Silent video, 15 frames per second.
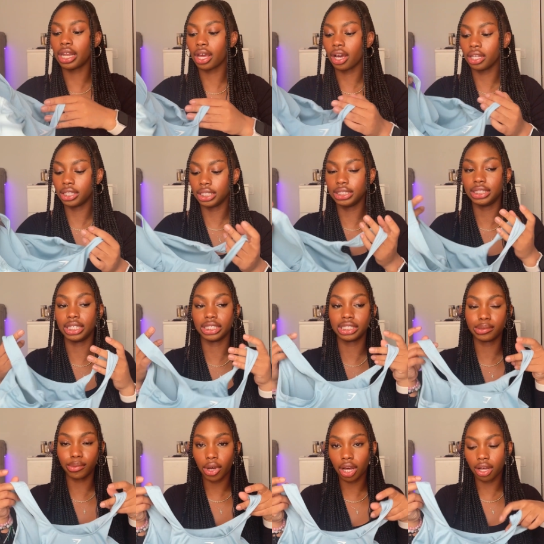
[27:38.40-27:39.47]
I got this in a
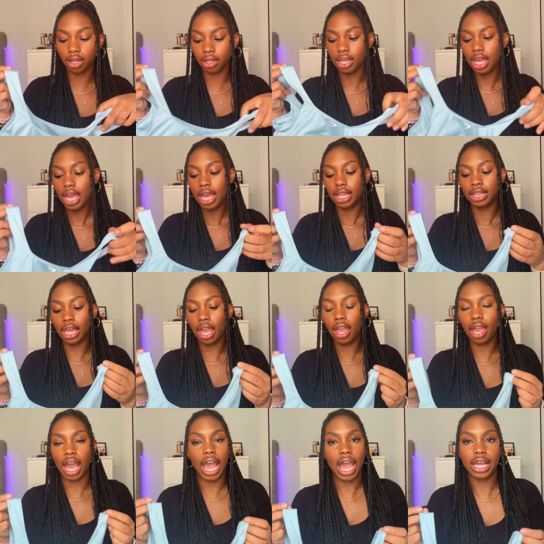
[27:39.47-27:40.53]
small. They
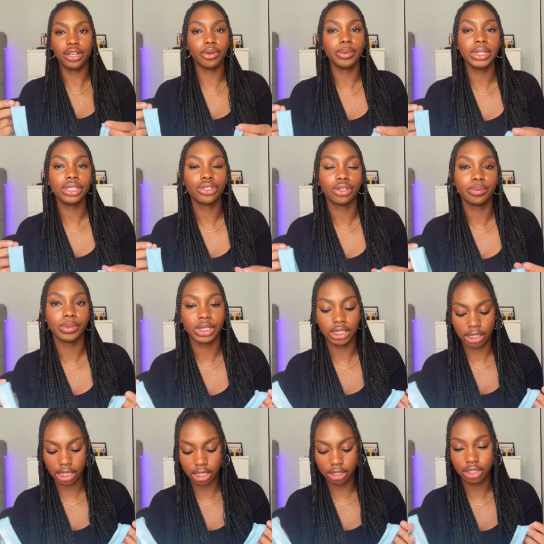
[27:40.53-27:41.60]
nobody told me
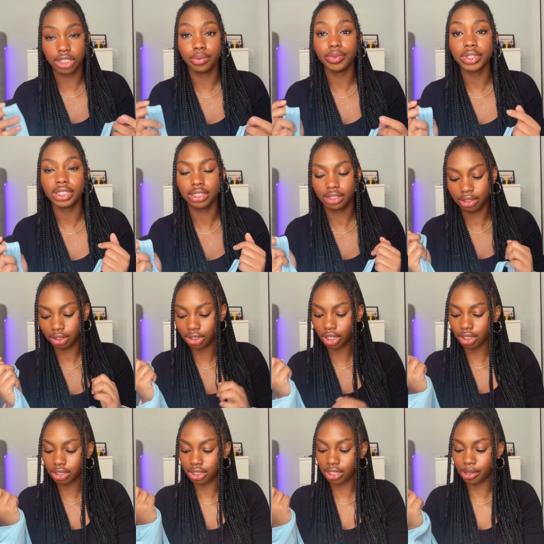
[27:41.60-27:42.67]
a uh, gym
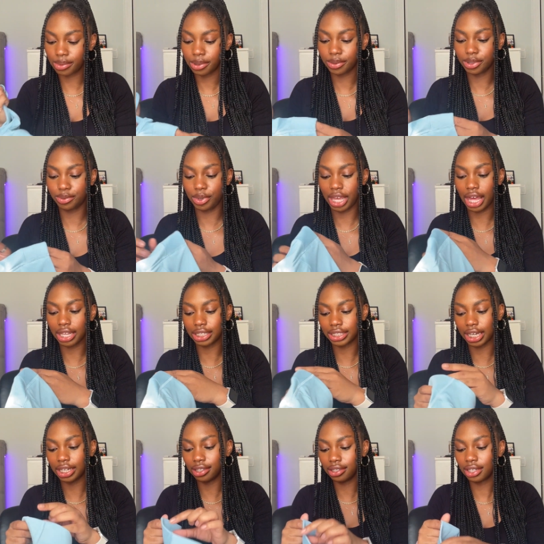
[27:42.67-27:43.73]
shark stuff supposed to be hella
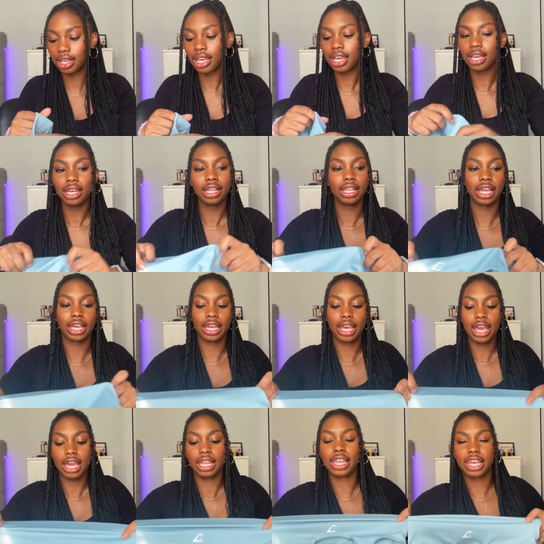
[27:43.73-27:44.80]
tight. Like
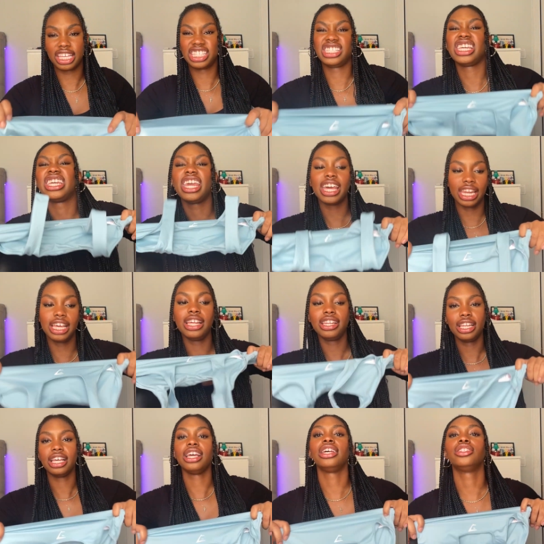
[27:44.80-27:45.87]
like to get in,
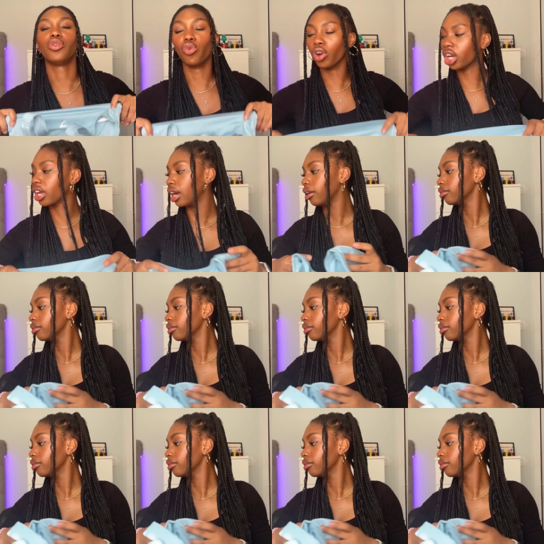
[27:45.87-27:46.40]
it's a workout,